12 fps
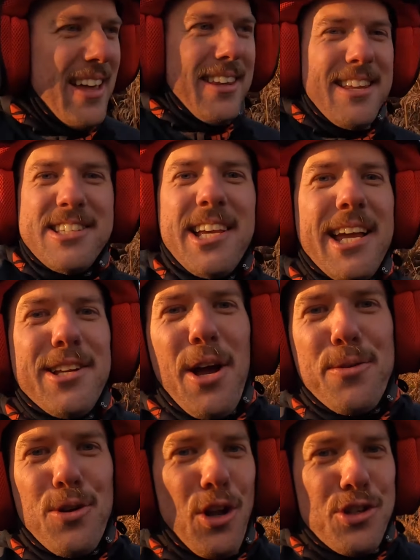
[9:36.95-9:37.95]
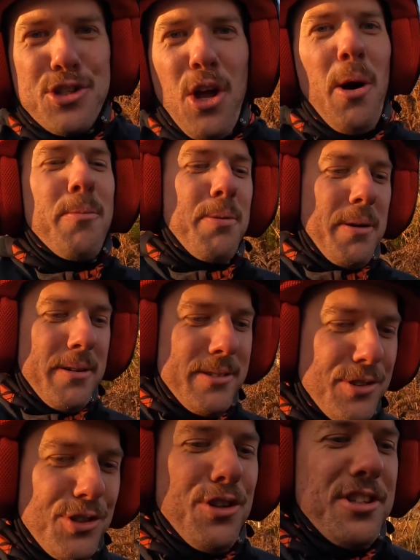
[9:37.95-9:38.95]
this ain't no non-stop
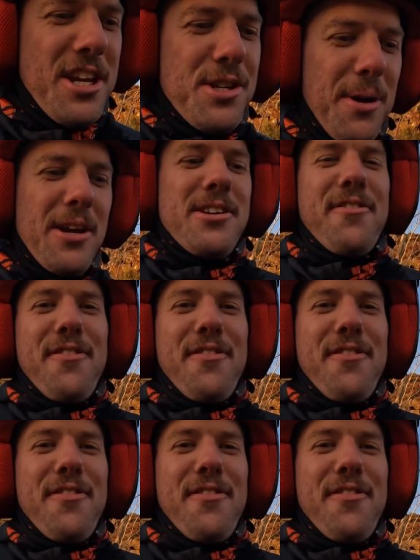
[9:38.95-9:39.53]
situation.